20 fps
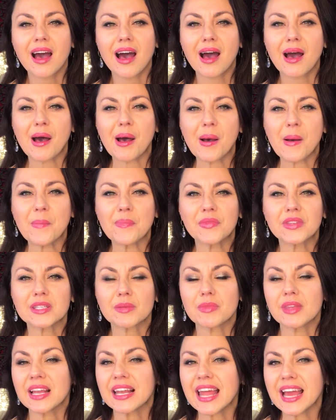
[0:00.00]
some
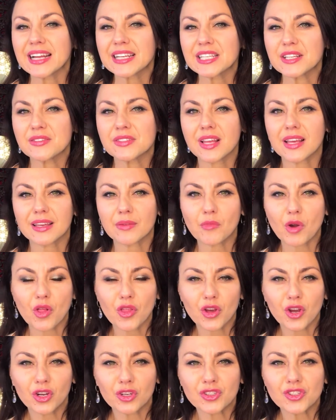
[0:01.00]
of the electives like
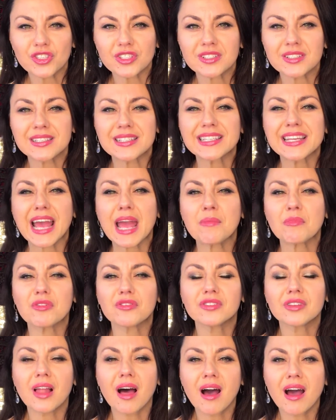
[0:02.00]
wealth consciousness, game
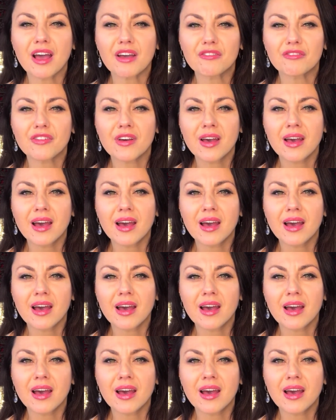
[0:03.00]
of life.